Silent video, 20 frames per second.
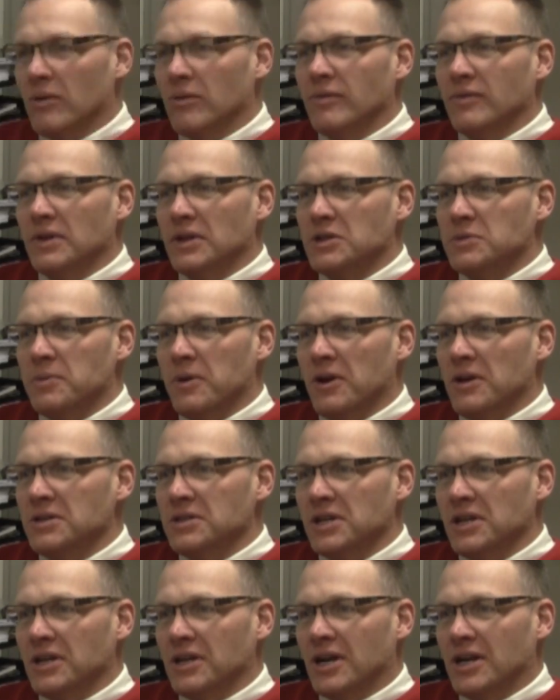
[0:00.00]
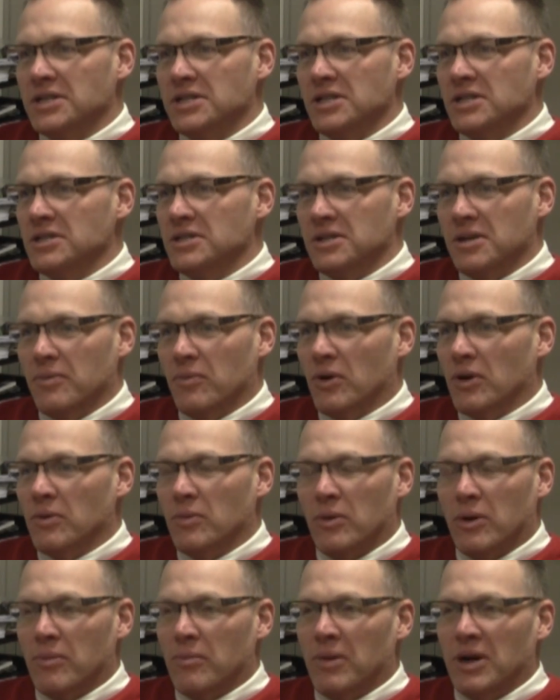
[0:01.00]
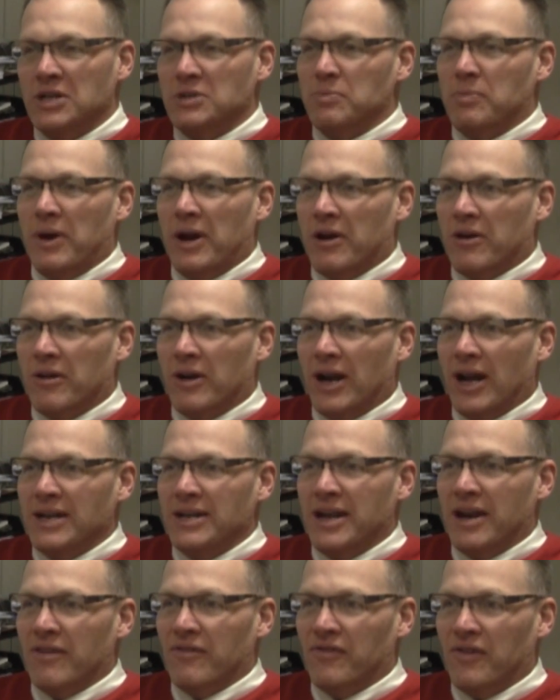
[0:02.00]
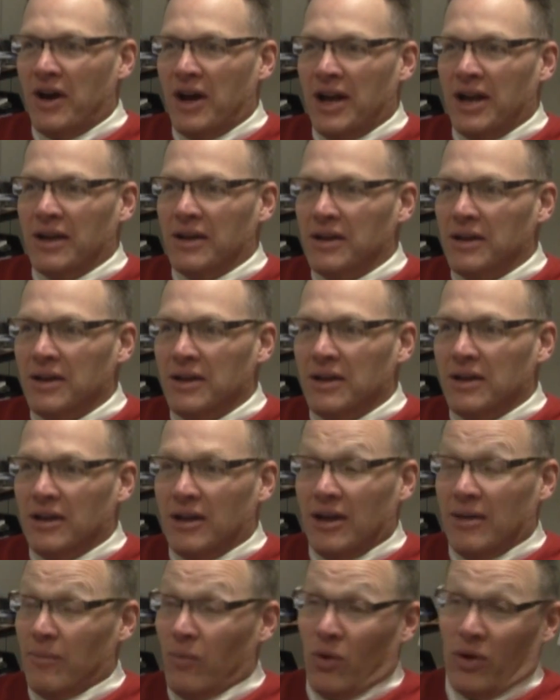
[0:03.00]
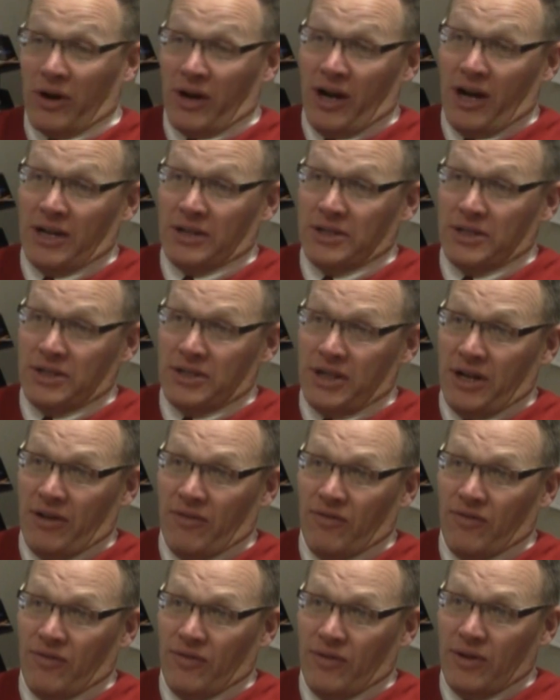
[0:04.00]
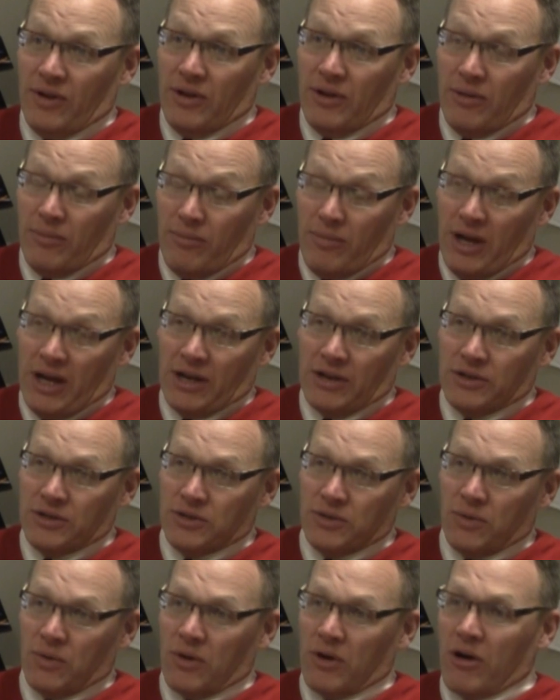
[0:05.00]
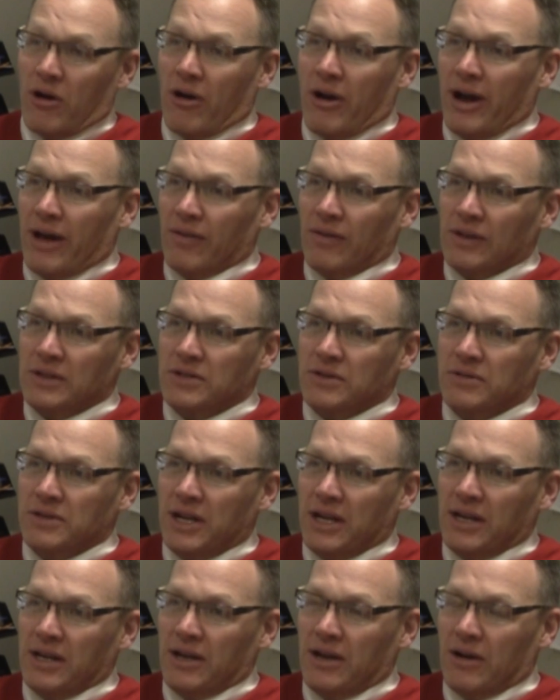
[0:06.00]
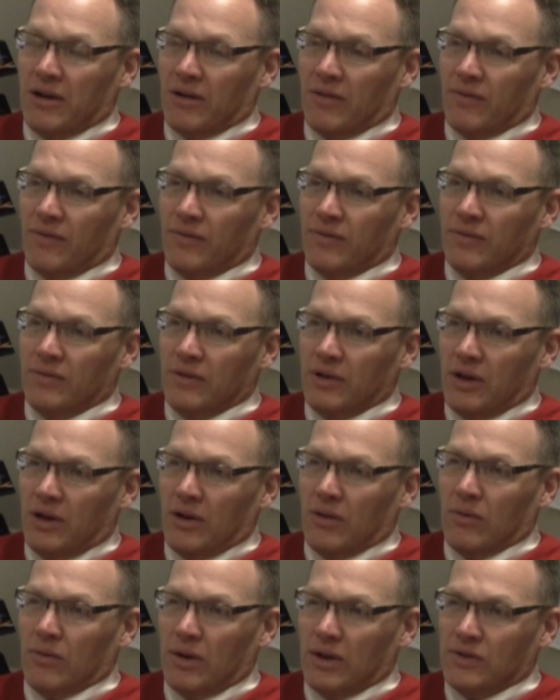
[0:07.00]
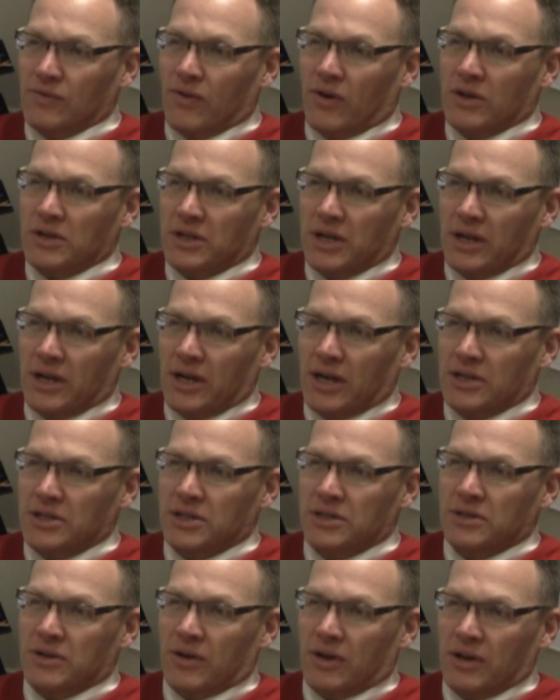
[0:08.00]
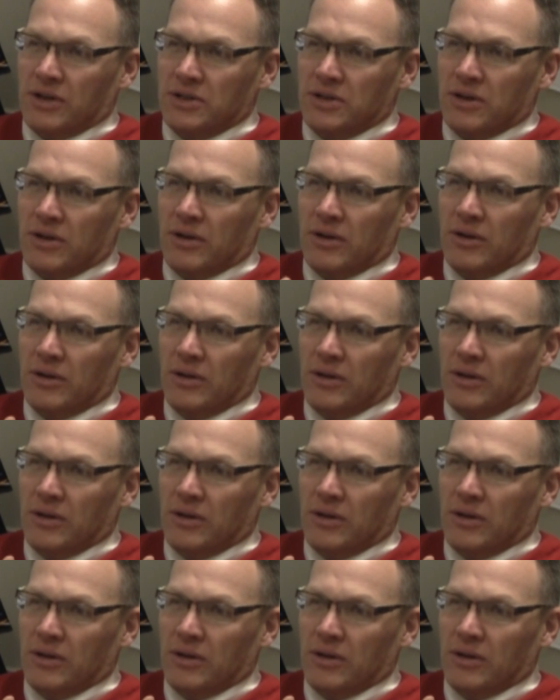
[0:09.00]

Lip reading: We've experienced concussions, and we're much better at identifying and more conscious of making sure our athletes are taken care of, as far as concussions are concerned.